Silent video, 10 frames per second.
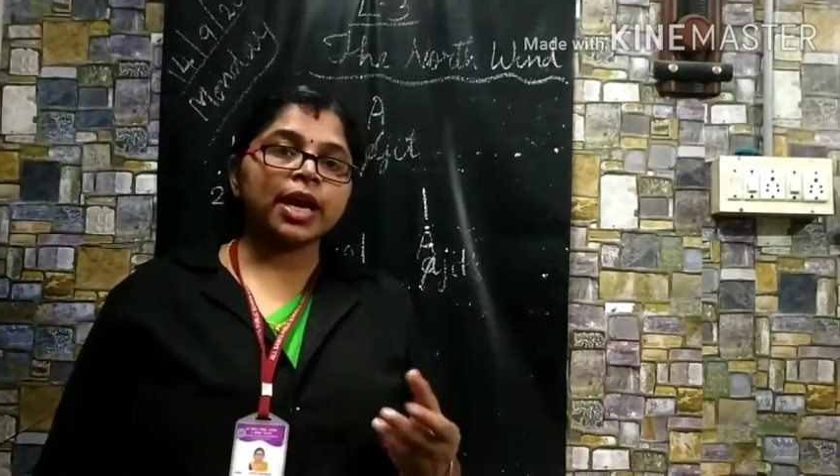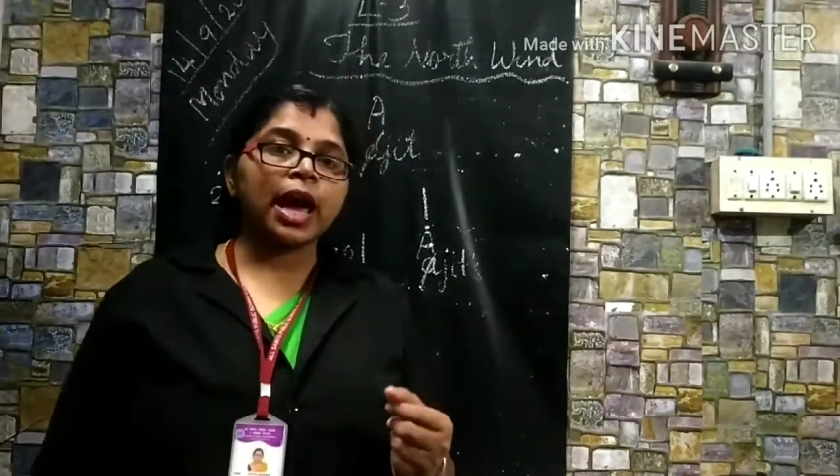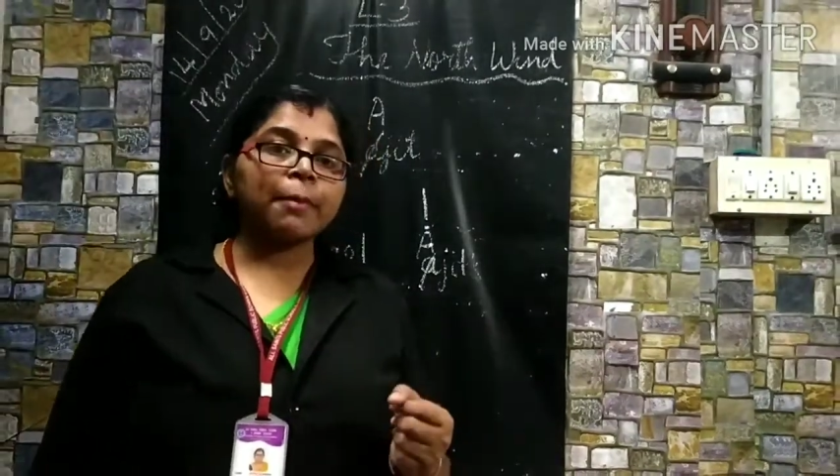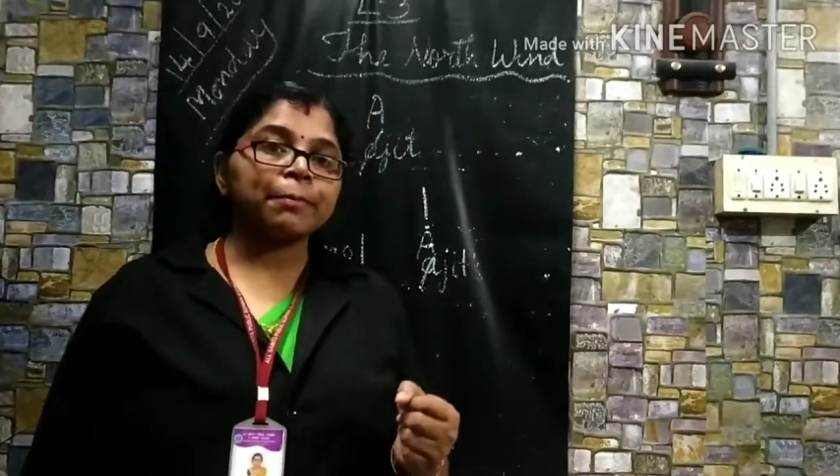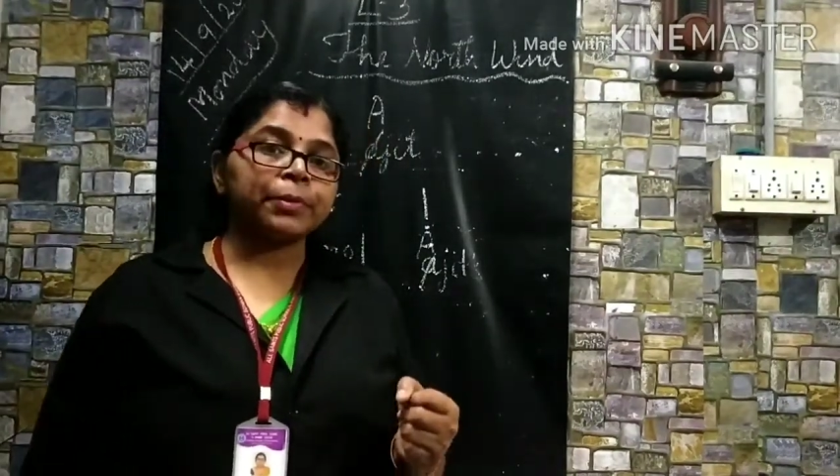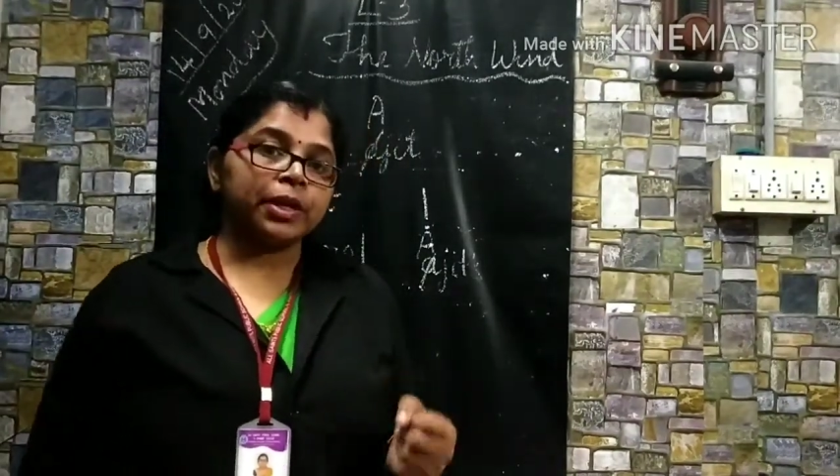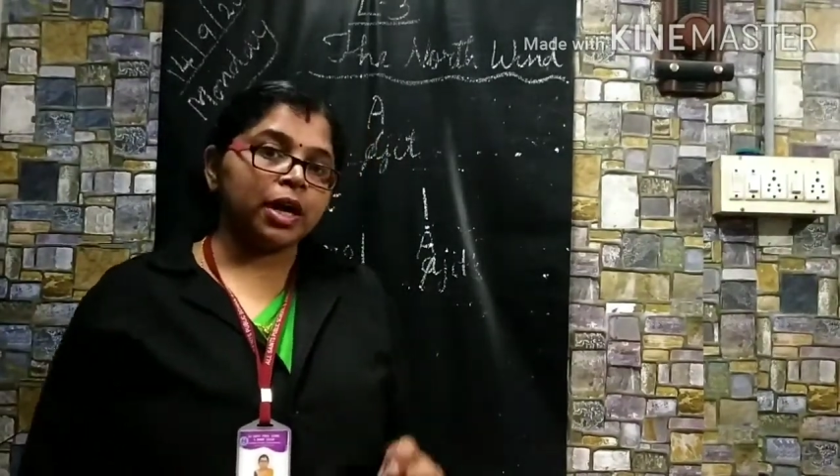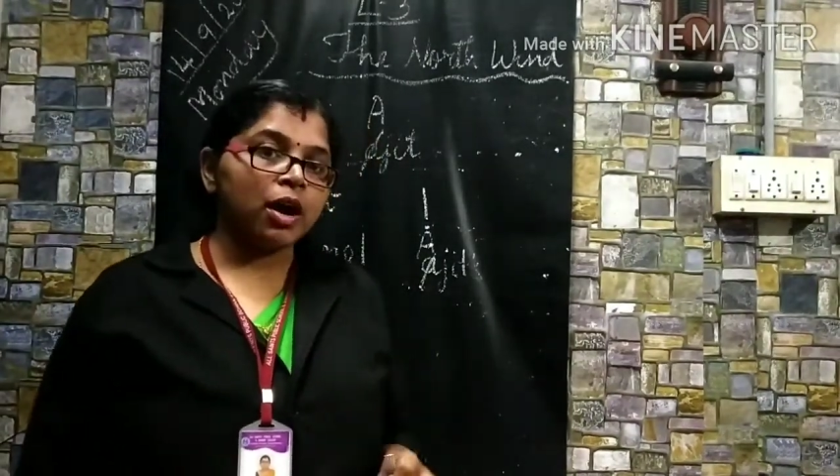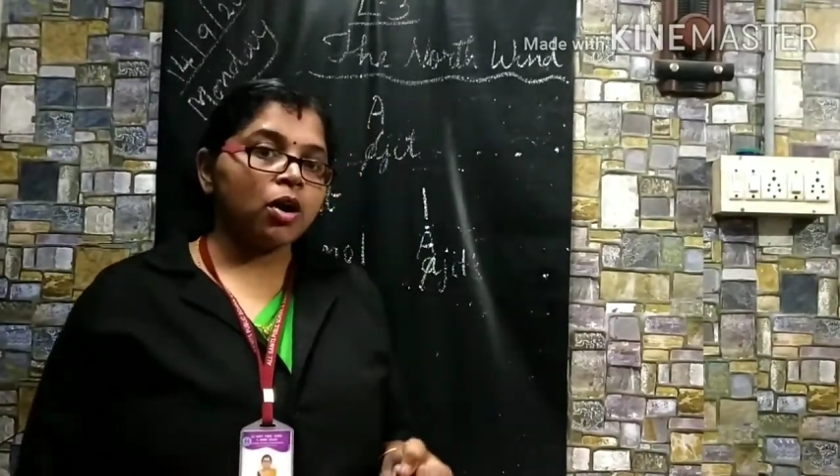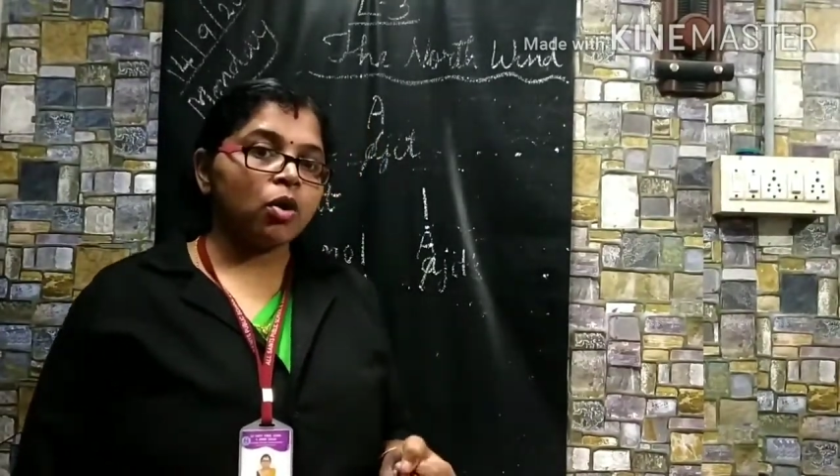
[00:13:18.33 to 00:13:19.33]
cap
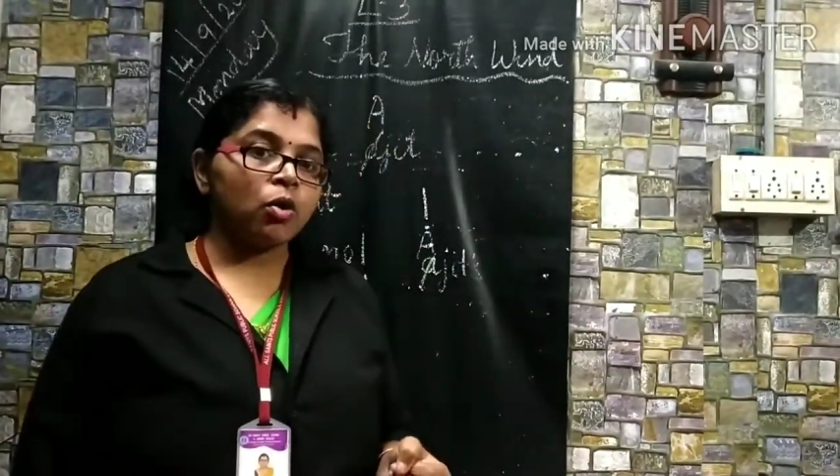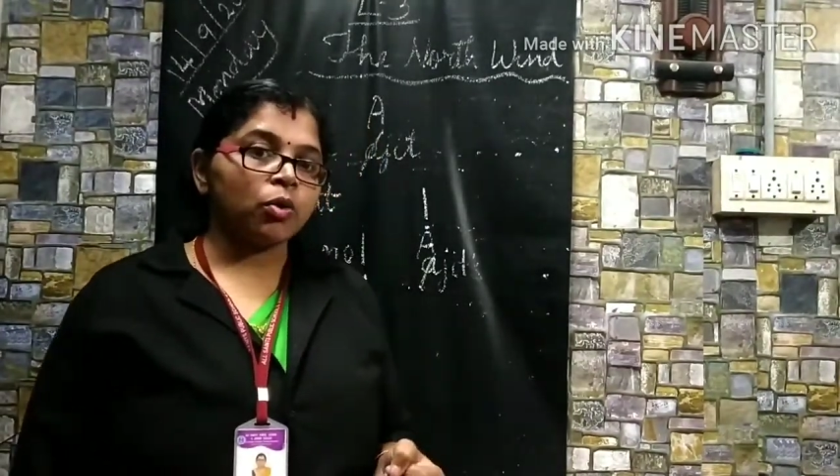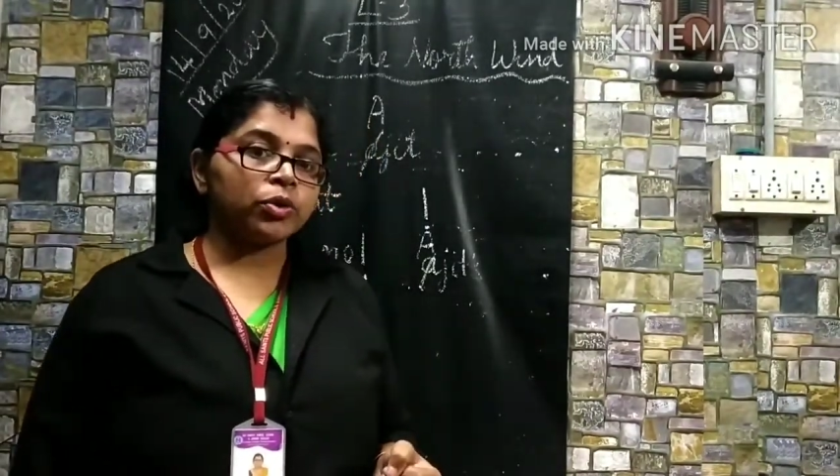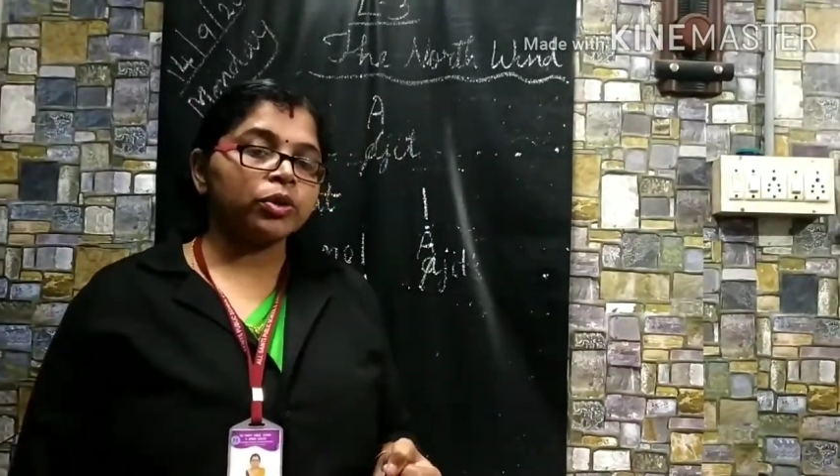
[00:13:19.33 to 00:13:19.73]
now?